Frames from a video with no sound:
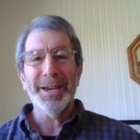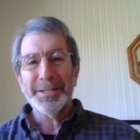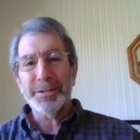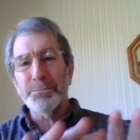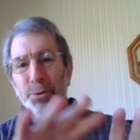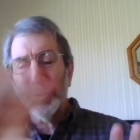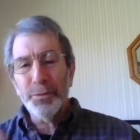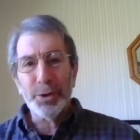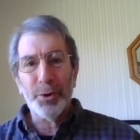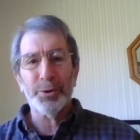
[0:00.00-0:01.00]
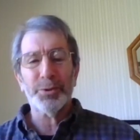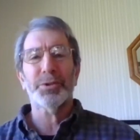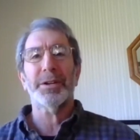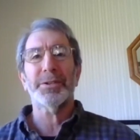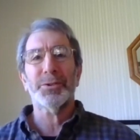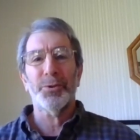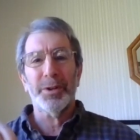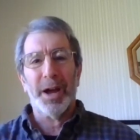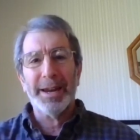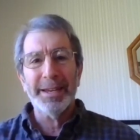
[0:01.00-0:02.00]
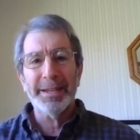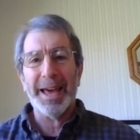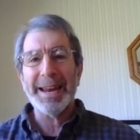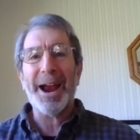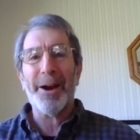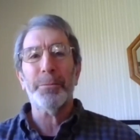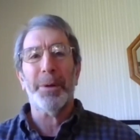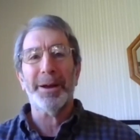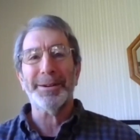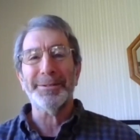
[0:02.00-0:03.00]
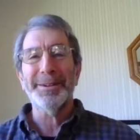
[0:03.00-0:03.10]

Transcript: To move the cursors on a screen, I had to hit that arrow button